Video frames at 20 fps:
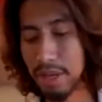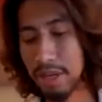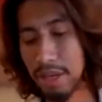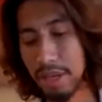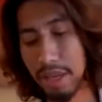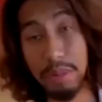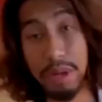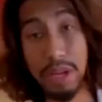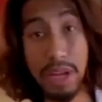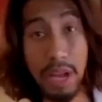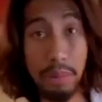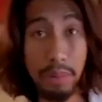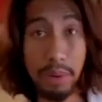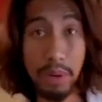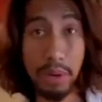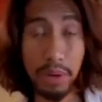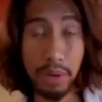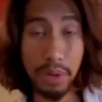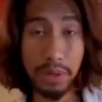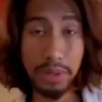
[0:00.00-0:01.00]
Can be a
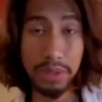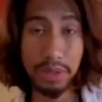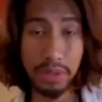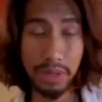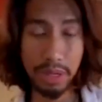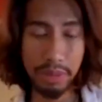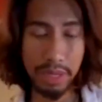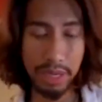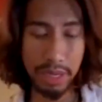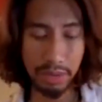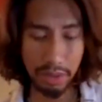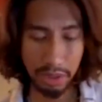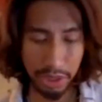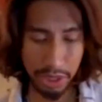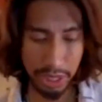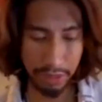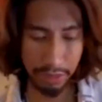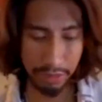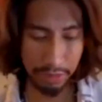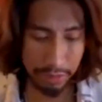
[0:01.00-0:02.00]
Capricorn also coming out of the
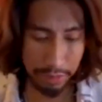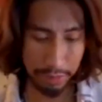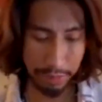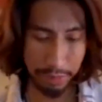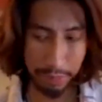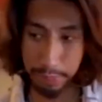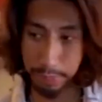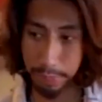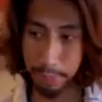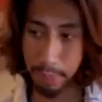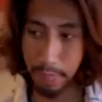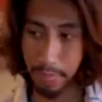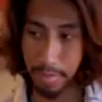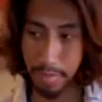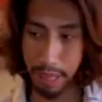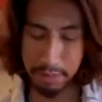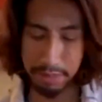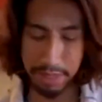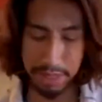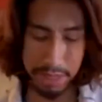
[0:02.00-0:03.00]
shadow.
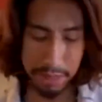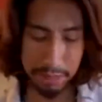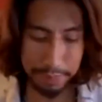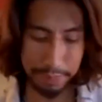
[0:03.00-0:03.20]
Let me see.